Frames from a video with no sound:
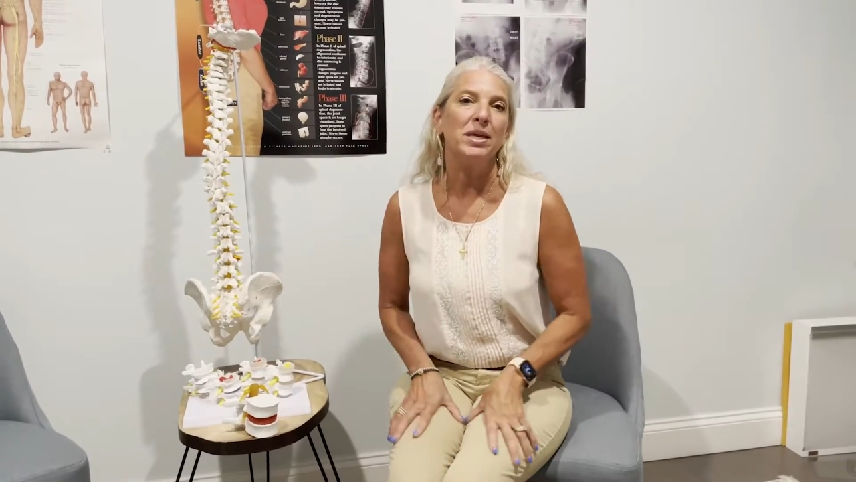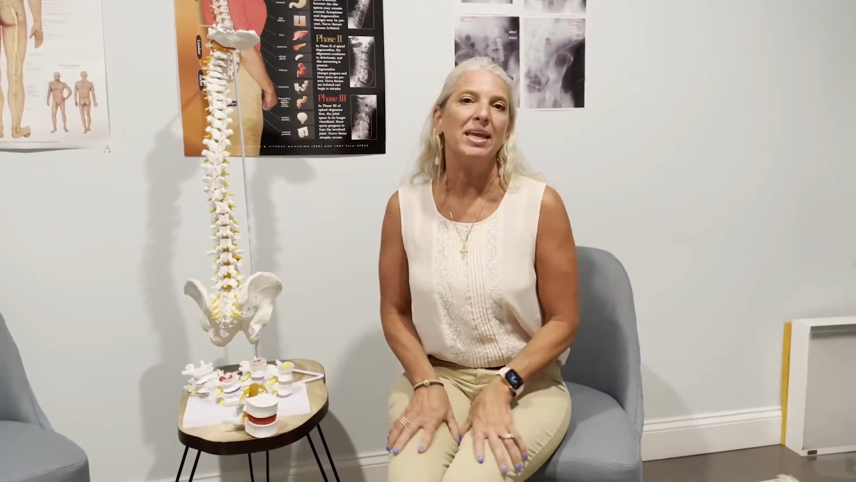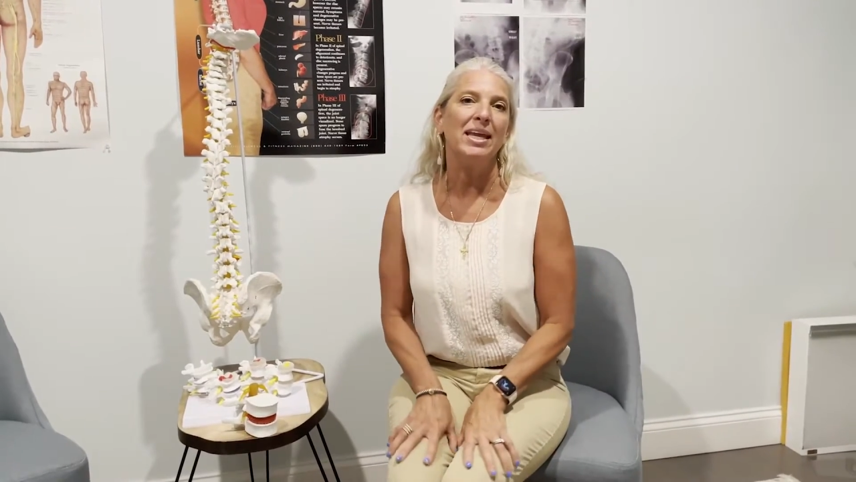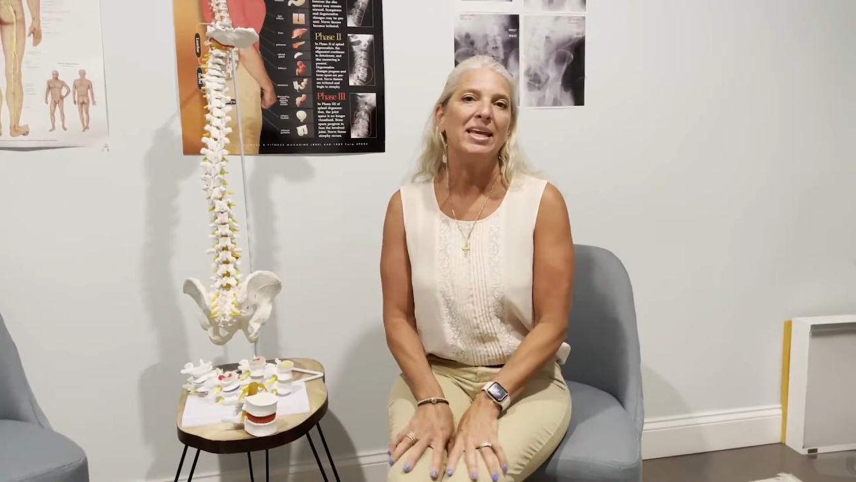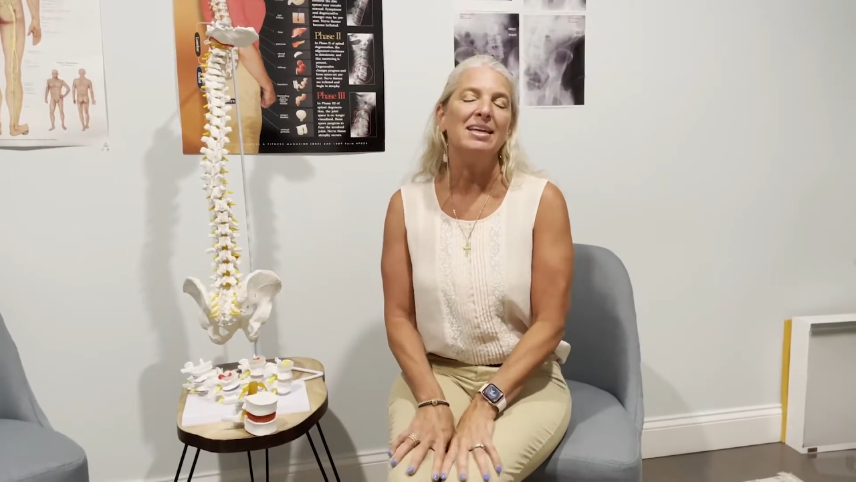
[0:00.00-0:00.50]

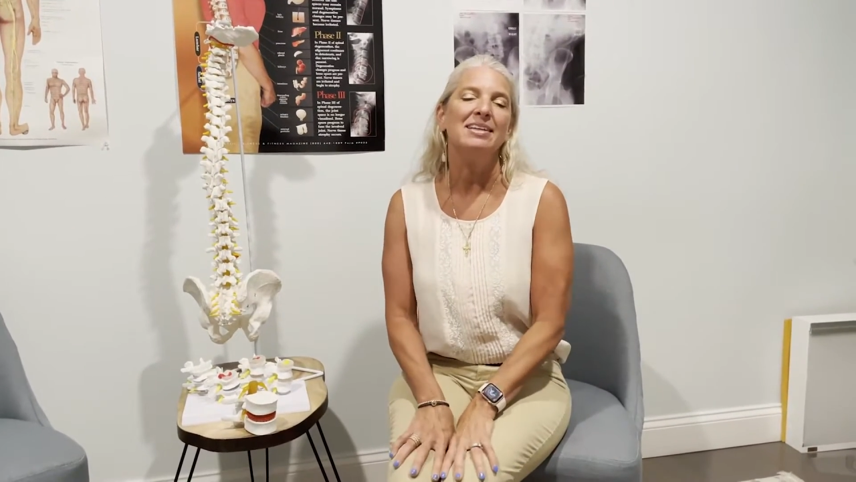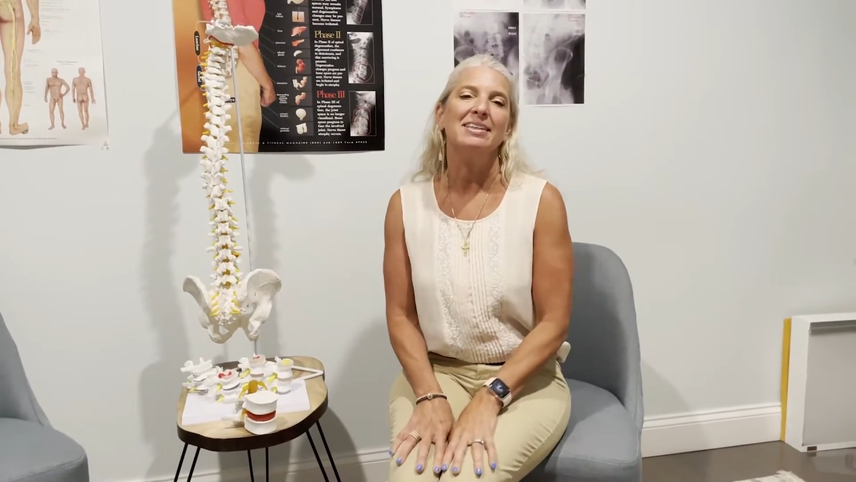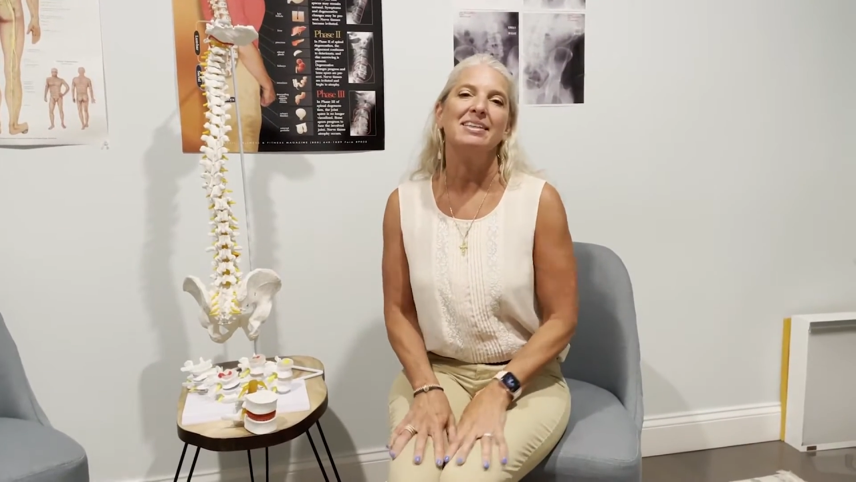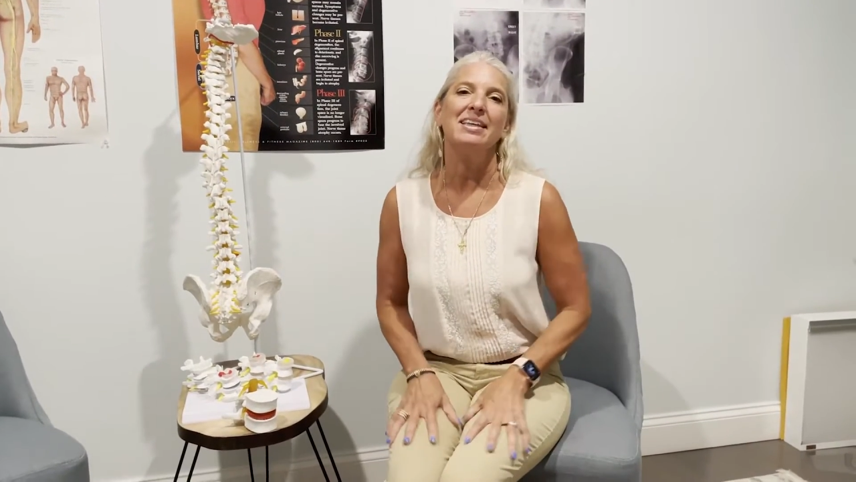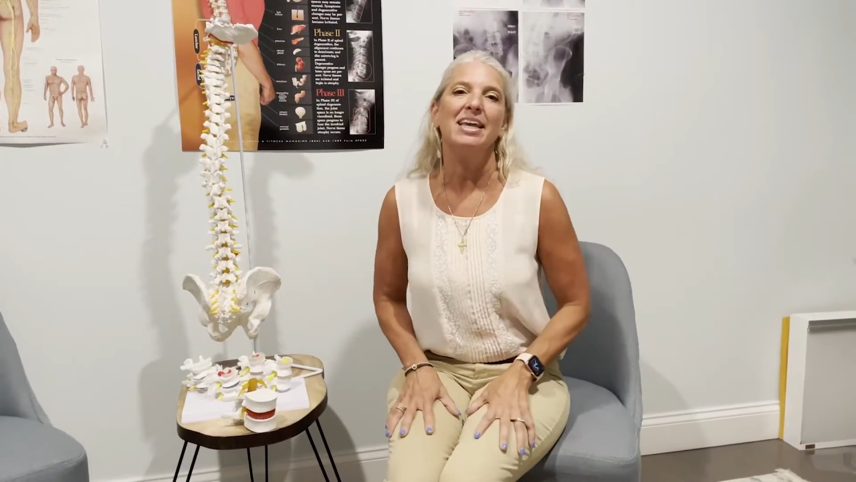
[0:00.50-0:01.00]
Kinney
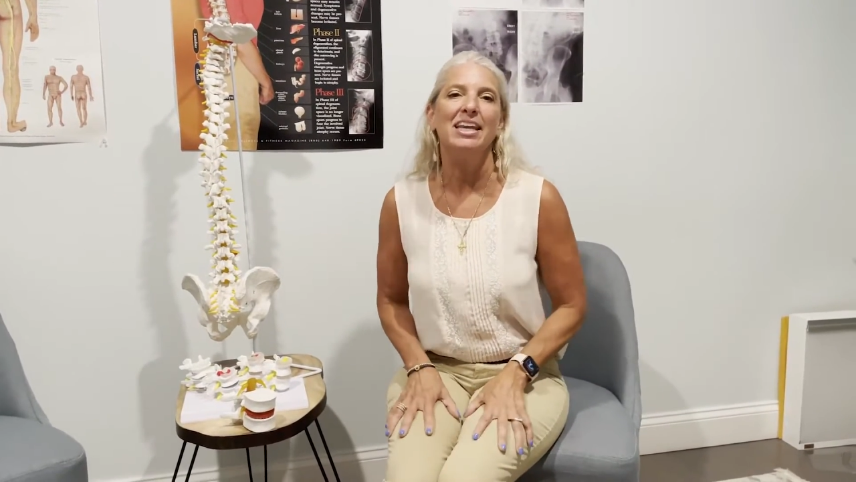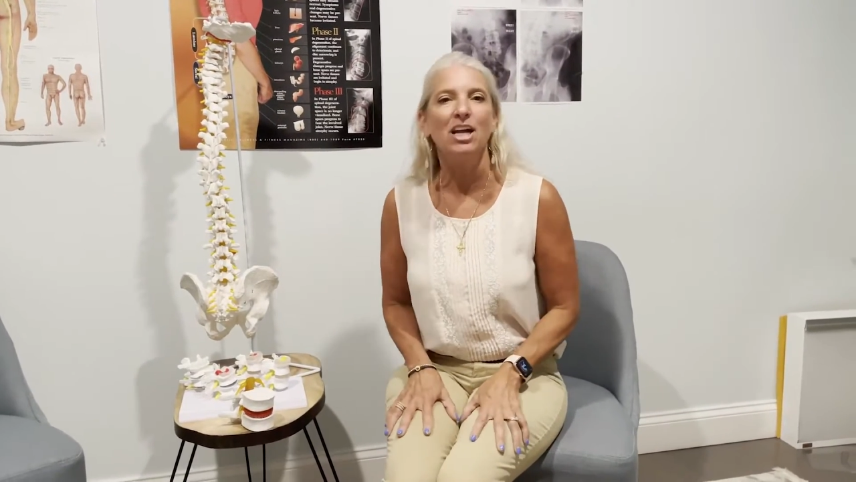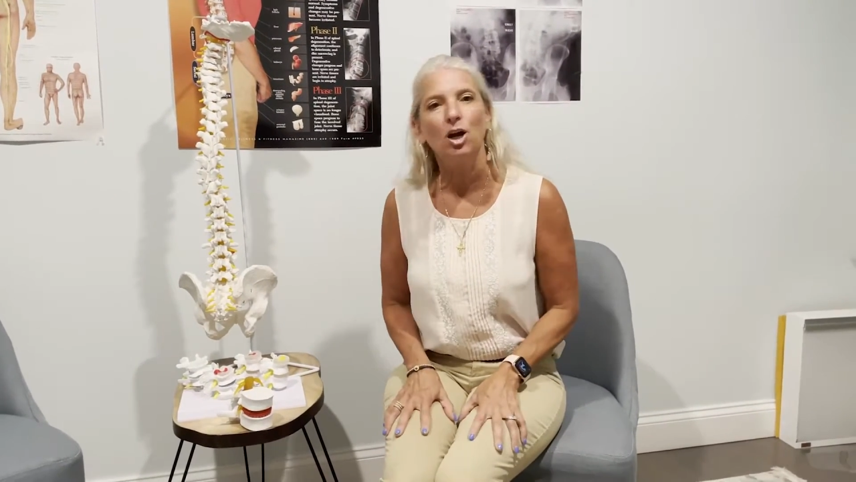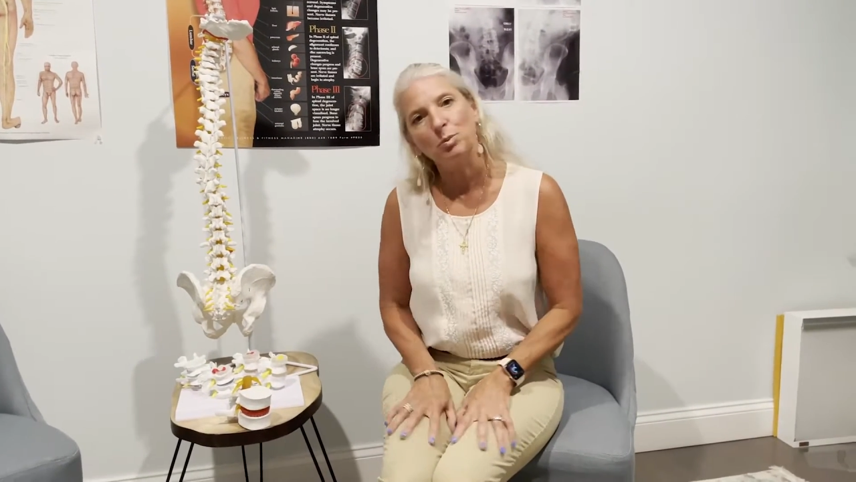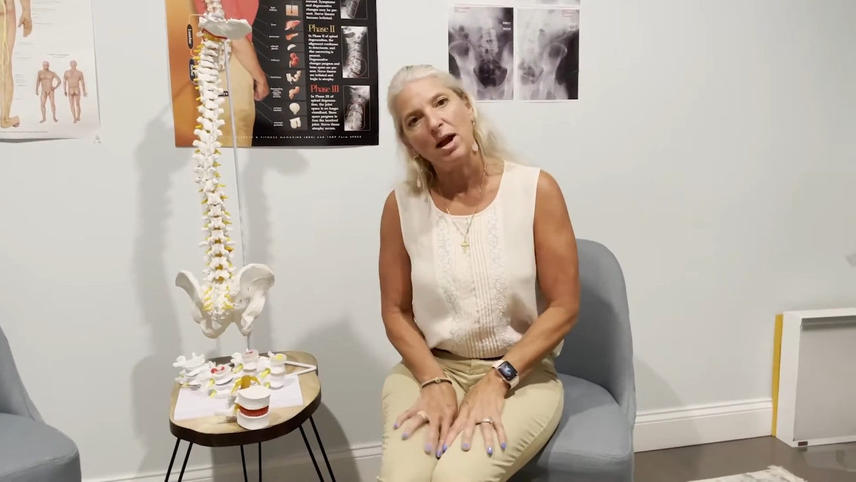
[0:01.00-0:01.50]

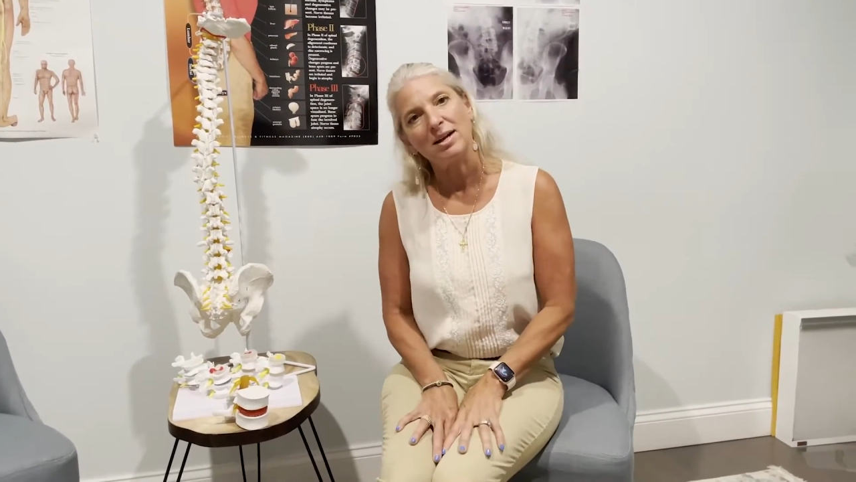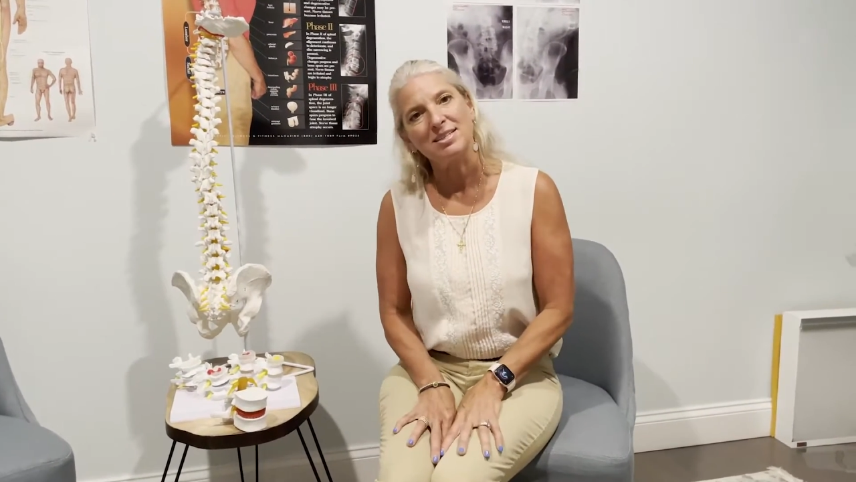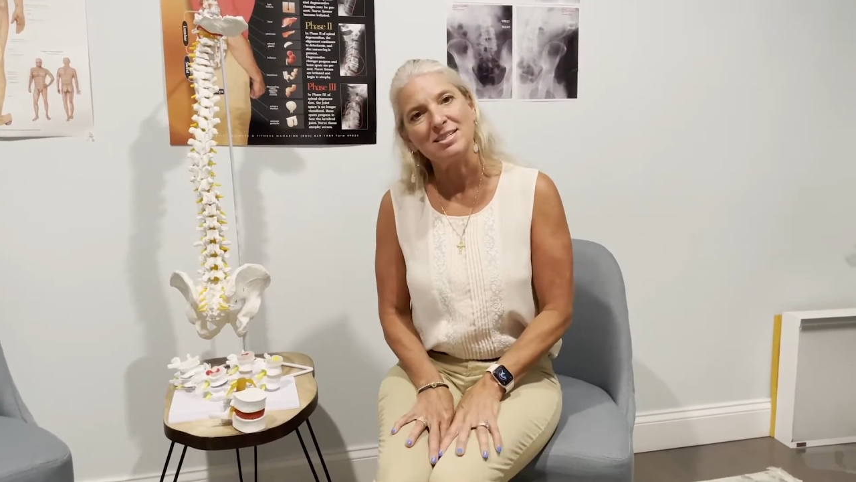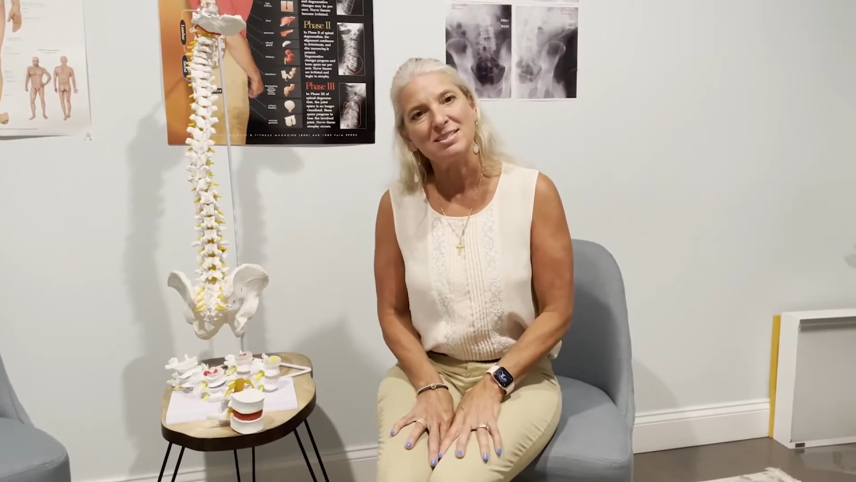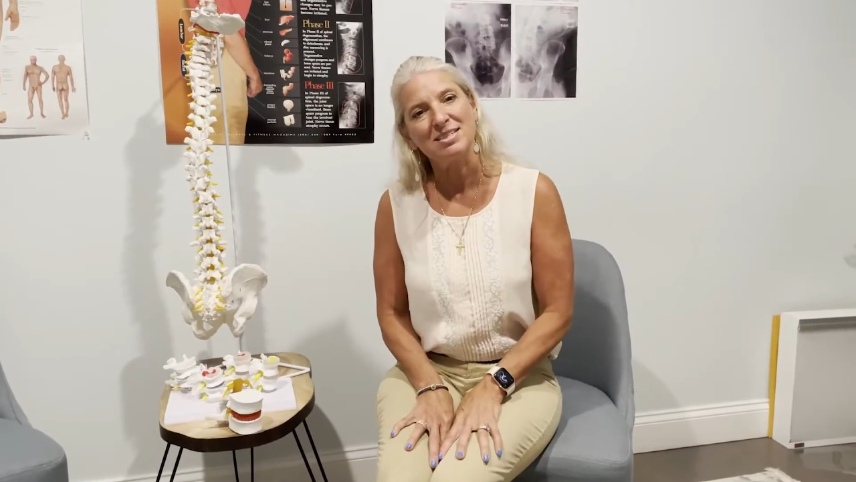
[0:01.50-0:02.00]
Chiropractic.